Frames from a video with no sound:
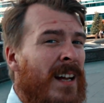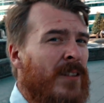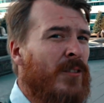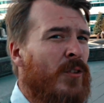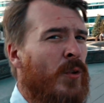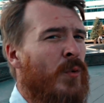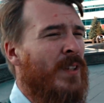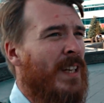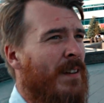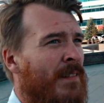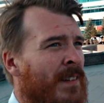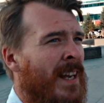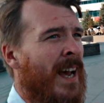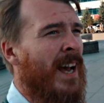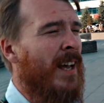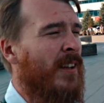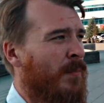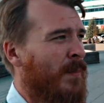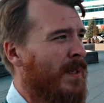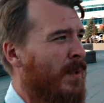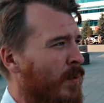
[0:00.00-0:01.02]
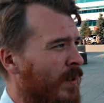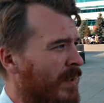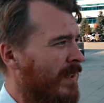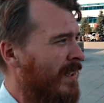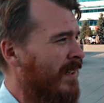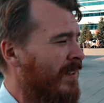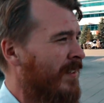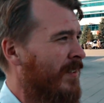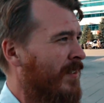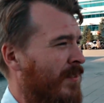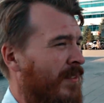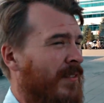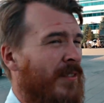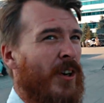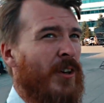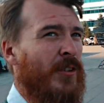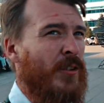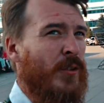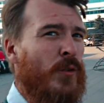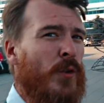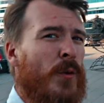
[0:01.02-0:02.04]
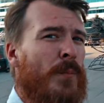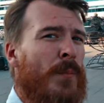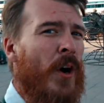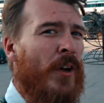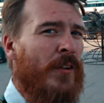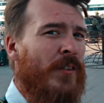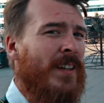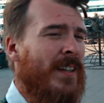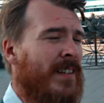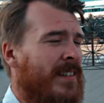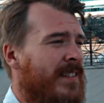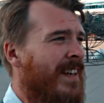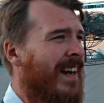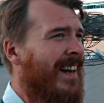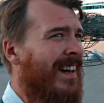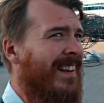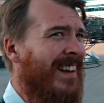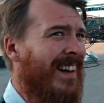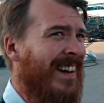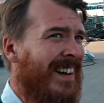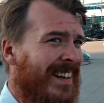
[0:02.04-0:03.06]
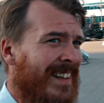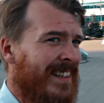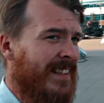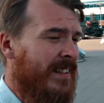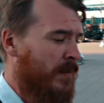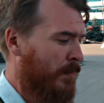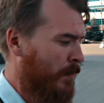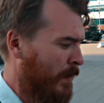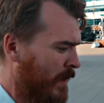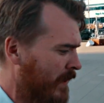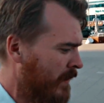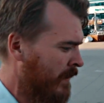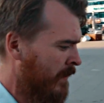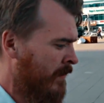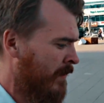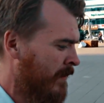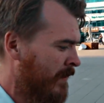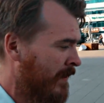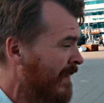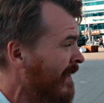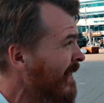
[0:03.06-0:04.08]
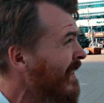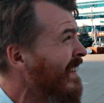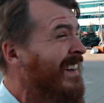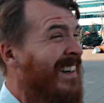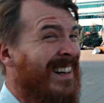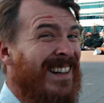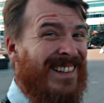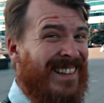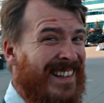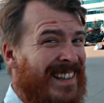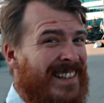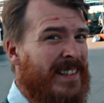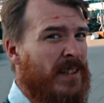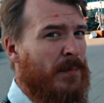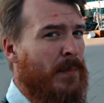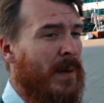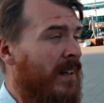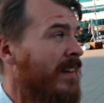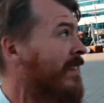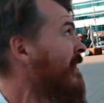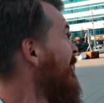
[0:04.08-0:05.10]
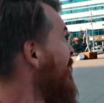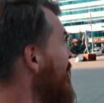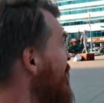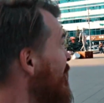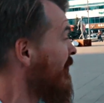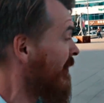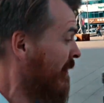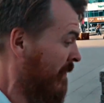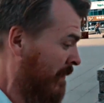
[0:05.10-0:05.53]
Don't even ask me what this Dr. Robotnik style egg is, but at least it's better than this.